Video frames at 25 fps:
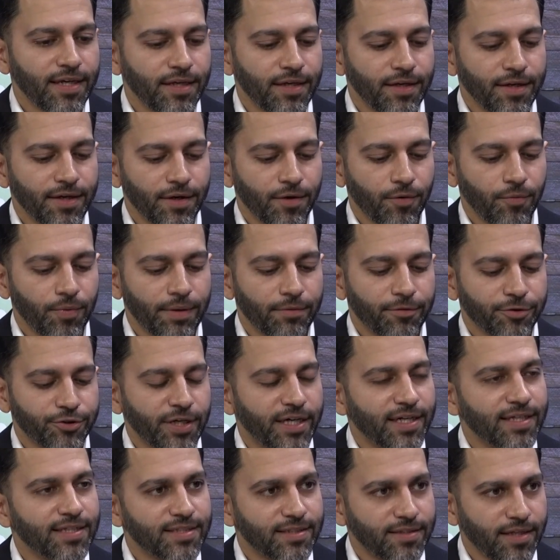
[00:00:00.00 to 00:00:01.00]
we were
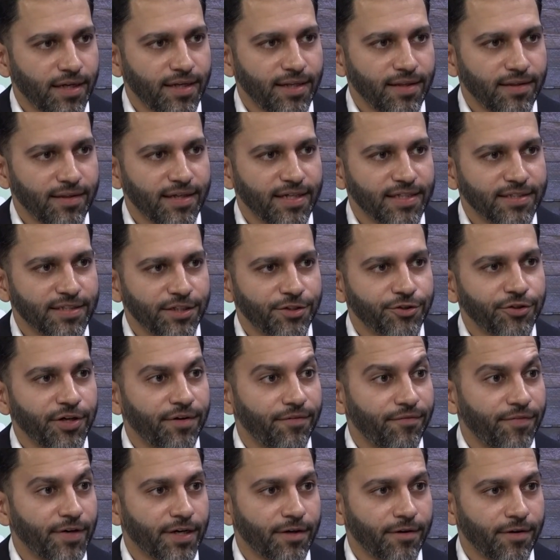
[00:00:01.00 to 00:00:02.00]
trying to study this and try
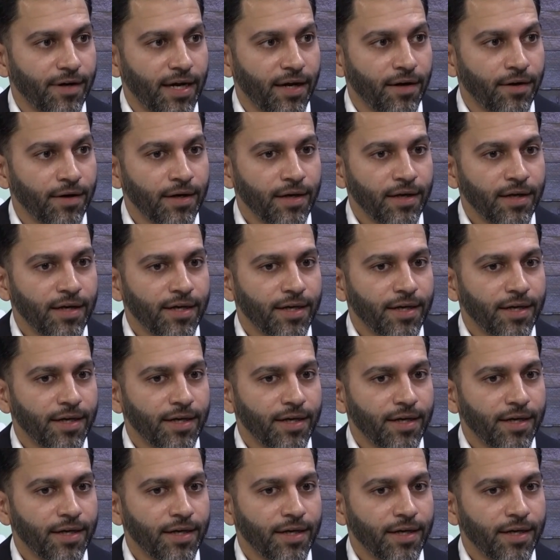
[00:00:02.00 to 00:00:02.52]
and figure out,